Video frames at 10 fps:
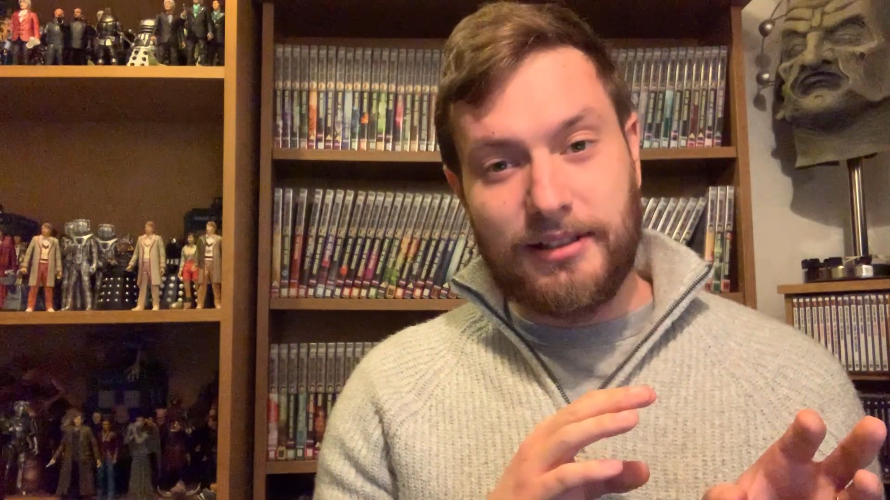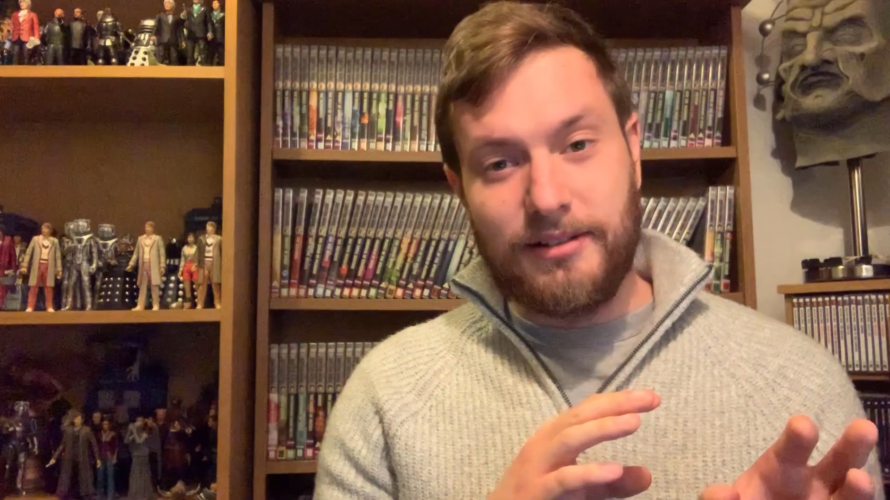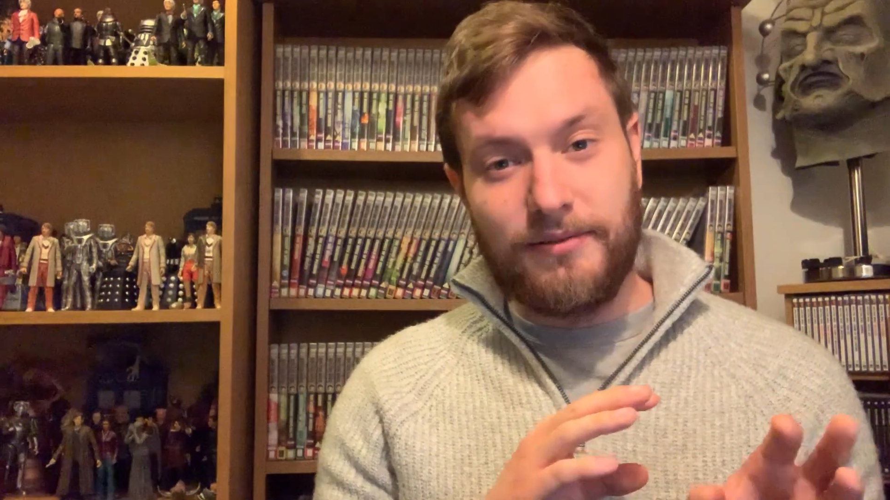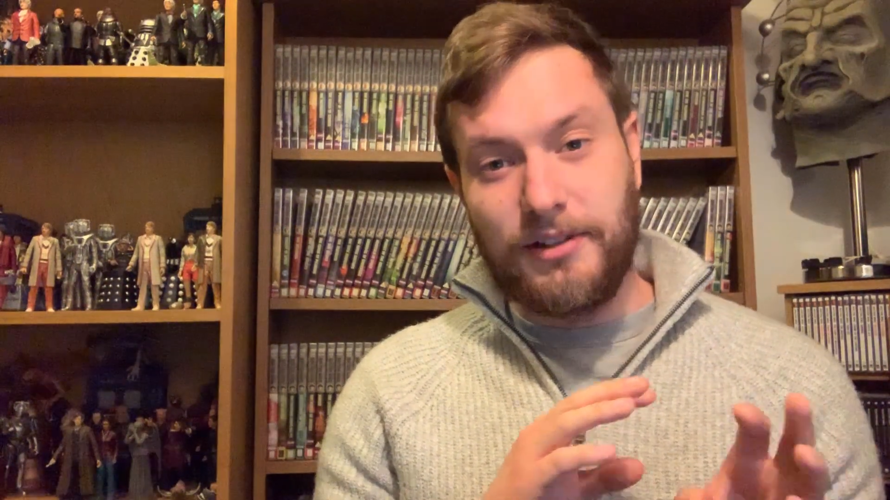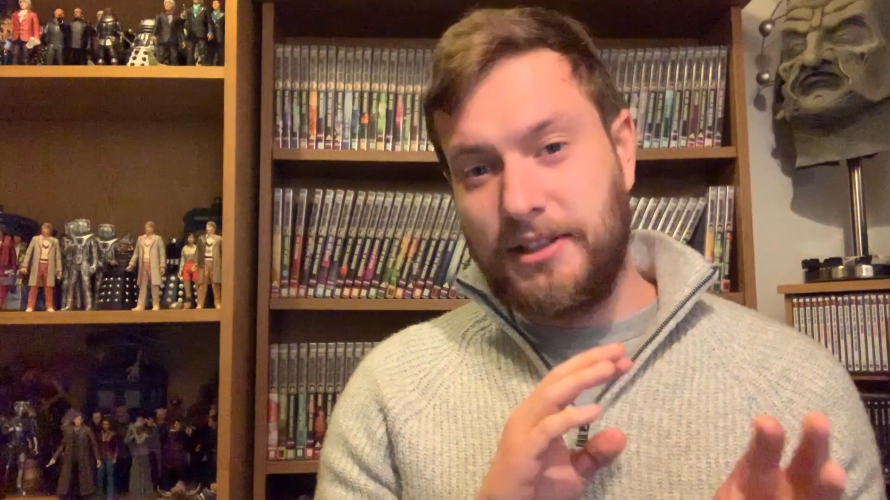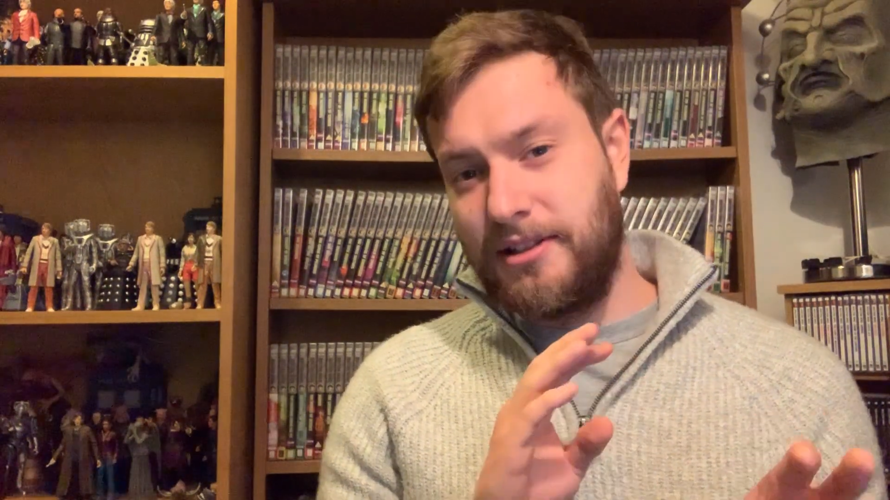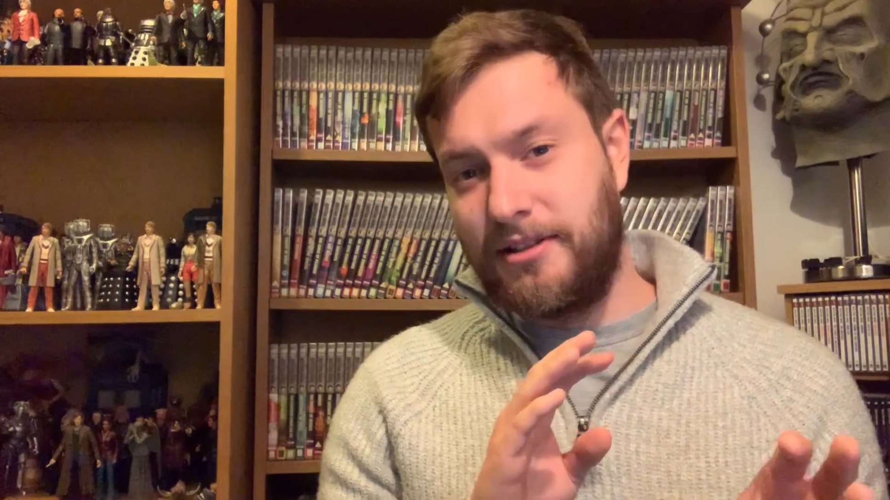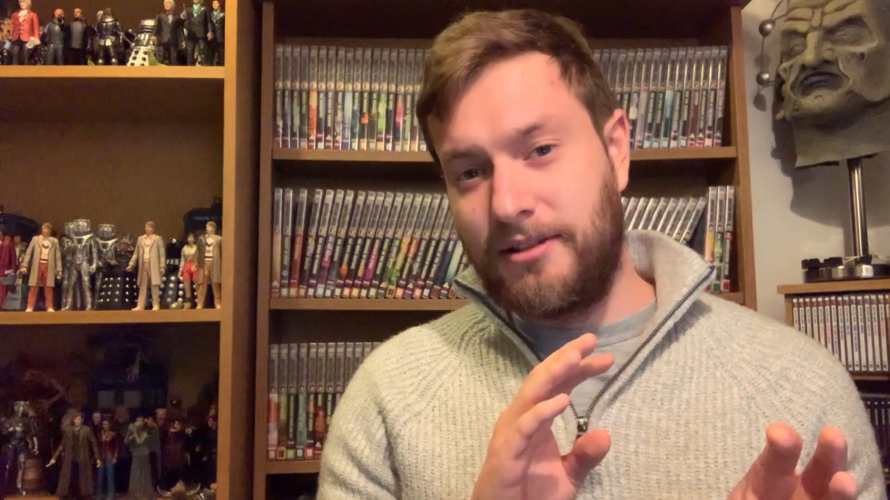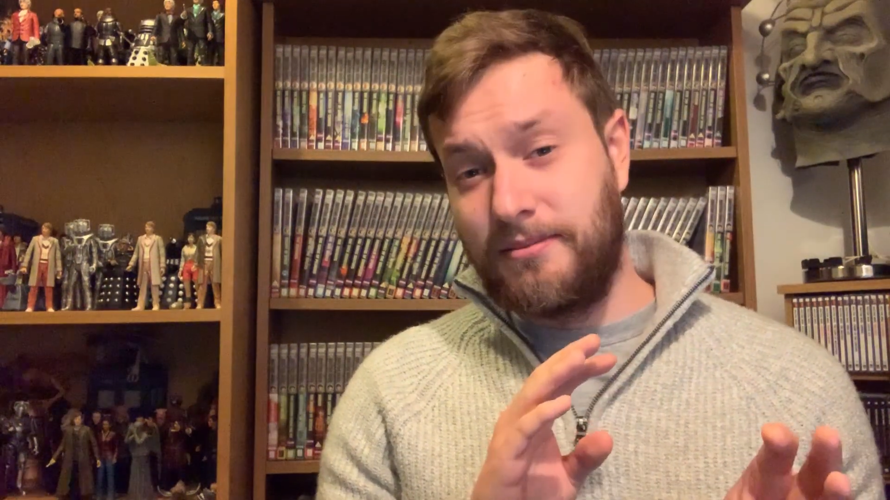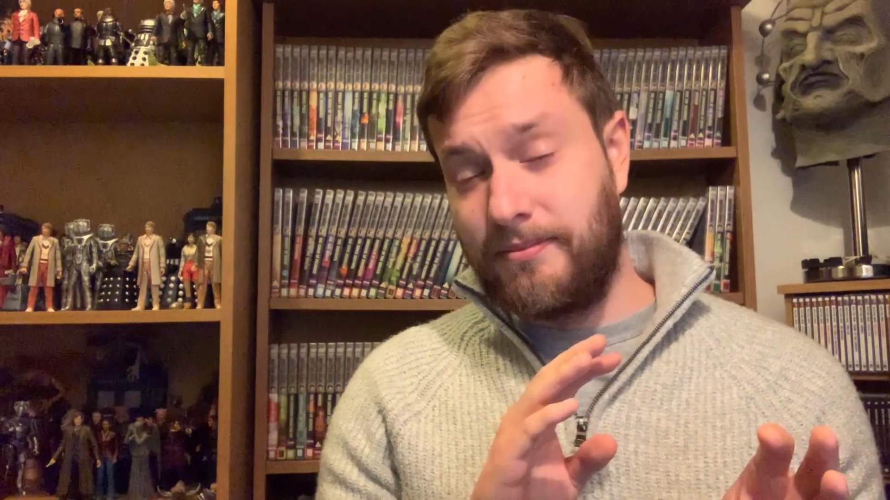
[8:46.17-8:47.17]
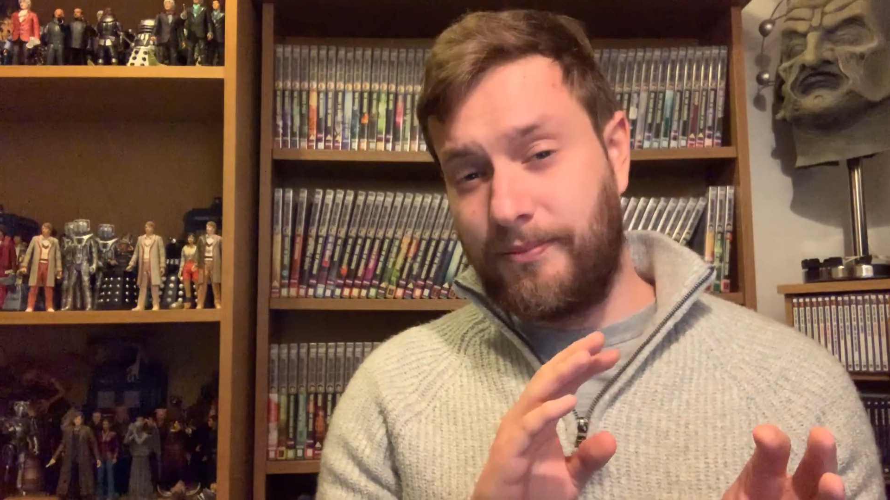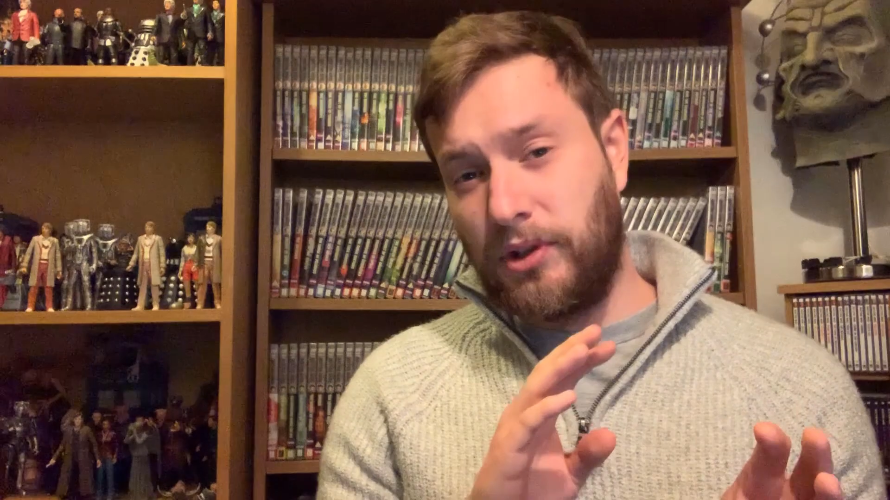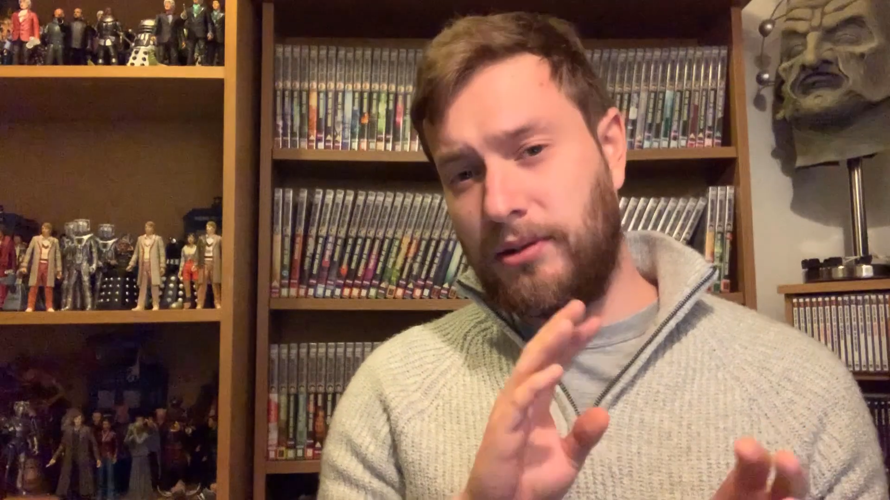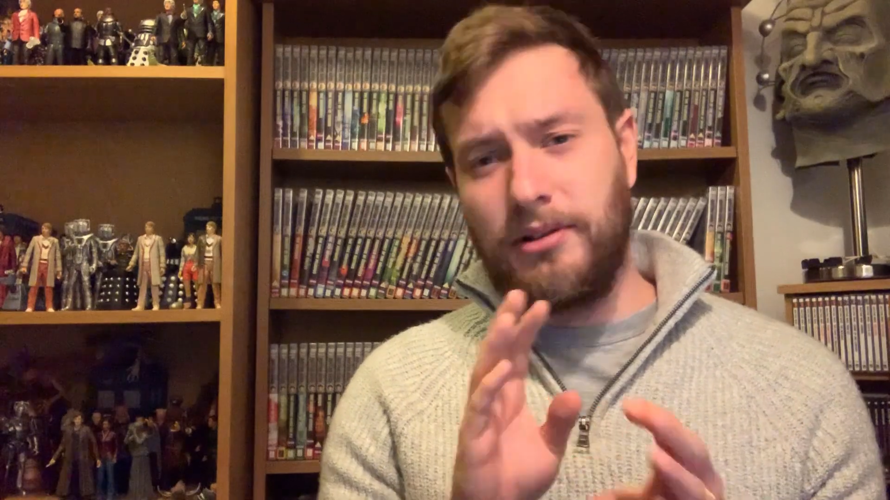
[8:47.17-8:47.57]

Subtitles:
I'd advise you to not